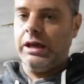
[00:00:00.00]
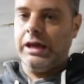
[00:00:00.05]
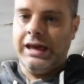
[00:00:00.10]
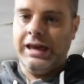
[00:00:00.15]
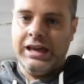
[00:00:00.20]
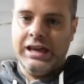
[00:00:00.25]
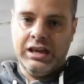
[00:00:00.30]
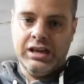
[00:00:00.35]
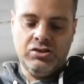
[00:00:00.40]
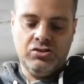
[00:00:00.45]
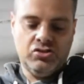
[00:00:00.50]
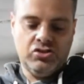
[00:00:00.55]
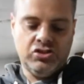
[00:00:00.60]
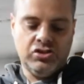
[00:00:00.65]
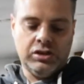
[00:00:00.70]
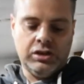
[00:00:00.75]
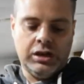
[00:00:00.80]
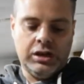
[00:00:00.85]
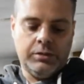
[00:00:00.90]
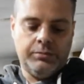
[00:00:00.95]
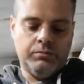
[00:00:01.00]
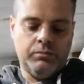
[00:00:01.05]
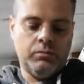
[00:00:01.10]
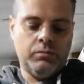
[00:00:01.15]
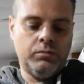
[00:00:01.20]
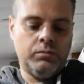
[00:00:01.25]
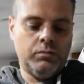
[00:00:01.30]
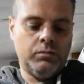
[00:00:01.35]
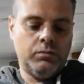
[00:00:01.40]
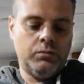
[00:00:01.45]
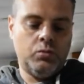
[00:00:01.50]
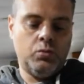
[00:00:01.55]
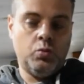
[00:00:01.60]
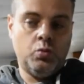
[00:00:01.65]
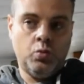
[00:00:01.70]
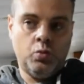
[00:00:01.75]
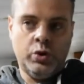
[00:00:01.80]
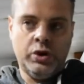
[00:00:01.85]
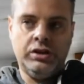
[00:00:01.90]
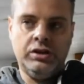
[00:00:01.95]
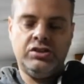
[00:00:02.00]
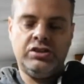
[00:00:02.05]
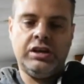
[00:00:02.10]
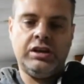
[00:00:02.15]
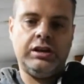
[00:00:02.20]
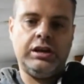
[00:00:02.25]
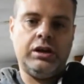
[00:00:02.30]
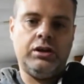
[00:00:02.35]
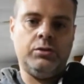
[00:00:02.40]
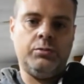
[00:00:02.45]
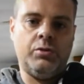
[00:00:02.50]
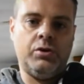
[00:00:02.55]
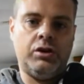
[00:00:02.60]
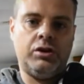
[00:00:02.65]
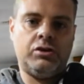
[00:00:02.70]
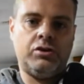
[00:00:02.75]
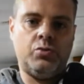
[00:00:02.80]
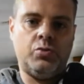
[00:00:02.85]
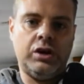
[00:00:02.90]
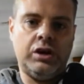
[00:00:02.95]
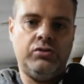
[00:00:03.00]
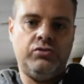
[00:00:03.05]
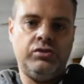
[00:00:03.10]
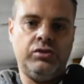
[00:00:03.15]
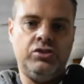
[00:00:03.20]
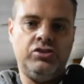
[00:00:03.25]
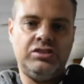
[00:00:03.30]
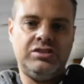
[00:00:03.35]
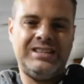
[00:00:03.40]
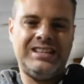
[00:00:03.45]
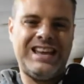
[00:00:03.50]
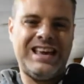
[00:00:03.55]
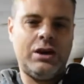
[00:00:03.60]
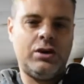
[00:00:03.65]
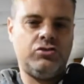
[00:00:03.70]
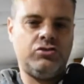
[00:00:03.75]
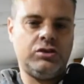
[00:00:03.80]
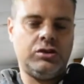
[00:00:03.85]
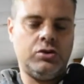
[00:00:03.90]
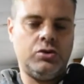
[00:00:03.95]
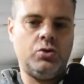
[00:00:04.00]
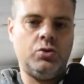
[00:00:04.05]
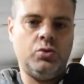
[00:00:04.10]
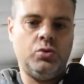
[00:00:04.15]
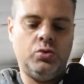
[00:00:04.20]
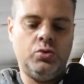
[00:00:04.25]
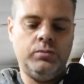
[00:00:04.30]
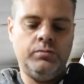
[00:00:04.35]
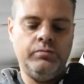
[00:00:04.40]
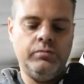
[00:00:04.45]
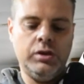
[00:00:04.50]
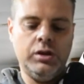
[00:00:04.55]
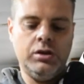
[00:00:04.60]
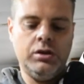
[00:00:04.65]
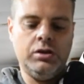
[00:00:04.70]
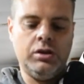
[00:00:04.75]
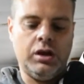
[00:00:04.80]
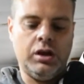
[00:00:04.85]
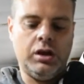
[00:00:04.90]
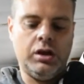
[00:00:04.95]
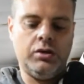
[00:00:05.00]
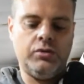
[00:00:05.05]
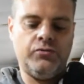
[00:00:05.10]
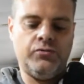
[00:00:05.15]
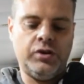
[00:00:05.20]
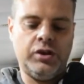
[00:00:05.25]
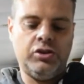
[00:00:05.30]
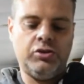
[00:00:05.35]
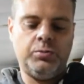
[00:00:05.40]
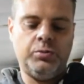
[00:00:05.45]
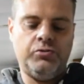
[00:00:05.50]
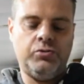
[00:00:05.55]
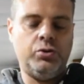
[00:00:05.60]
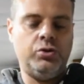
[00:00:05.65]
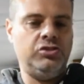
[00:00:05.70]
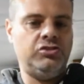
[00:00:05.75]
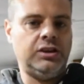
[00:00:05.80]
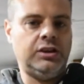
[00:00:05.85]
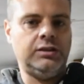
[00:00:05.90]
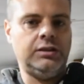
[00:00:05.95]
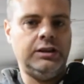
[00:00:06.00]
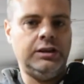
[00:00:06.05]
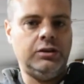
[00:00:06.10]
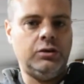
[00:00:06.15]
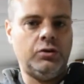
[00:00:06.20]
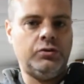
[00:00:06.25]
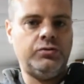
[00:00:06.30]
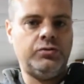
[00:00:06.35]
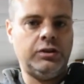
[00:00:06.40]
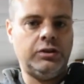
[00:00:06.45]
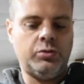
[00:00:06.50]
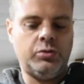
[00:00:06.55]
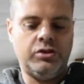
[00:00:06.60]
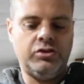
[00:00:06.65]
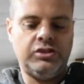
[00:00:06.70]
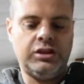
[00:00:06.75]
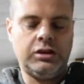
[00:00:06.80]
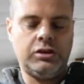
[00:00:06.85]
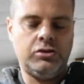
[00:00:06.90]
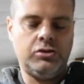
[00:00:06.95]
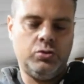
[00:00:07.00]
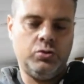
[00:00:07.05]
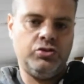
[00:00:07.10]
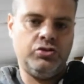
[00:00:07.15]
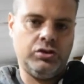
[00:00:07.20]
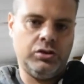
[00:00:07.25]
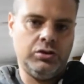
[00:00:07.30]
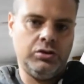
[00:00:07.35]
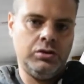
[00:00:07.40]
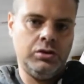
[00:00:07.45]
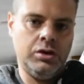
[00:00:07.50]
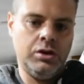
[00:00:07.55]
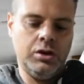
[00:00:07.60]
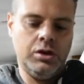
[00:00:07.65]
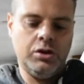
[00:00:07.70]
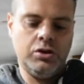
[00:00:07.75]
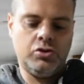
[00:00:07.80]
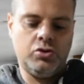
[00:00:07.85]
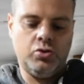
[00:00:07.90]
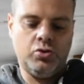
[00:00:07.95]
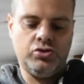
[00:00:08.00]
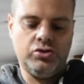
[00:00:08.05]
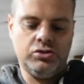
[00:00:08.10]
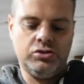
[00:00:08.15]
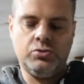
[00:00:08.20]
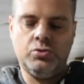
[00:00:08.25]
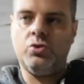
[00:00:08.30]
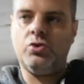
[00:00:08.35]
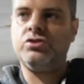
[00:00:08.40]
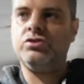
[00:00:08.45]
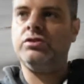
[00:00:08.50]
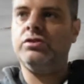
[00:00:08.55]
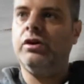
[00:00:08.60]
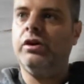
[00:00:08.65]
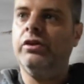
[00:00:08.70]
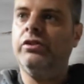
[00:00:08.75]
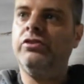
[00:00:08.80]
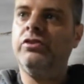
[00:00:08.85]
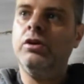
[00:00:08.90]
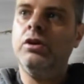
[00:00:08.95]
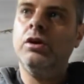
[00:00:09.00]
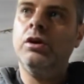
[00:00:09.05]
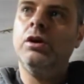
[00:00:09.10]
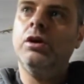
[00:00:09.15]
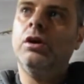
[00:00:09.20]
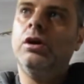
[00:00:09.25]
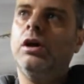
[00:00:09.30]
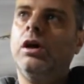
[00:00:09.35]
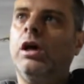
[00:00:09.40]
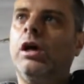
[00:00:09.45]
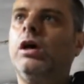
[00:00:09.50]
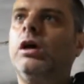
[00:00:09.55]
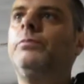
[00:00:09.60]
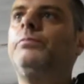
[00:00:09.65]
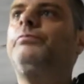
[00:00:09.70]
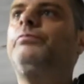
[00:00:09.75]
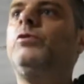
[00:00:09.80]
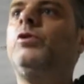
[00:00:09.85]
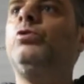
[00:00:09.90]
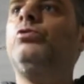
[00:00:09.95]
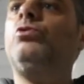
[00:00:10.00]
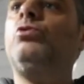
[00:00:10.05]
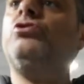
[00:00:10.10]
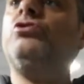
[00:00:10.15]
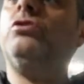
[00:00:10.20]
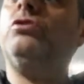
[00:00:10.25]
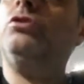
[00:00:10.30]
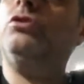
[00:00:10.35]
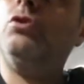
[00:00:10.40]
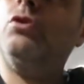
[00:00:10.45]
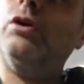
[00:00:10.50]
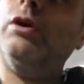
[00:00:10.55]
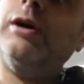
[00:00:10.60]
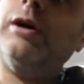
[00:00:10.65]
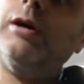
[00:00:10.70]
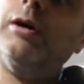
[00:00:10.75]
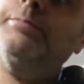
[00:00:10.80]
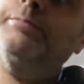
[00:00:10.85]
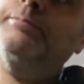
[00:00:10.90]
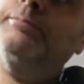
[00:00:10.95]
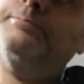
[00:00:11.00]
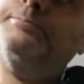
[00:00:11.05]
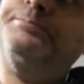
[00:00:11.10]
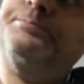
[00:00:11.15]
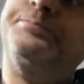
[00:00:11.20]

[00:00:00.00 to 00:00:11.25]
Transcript: and um, when you take it out of the microwave, that you just allow it to cool uh, first before you take the lid off, otherwise that could also cause it to oxidise. Um, we've also got um,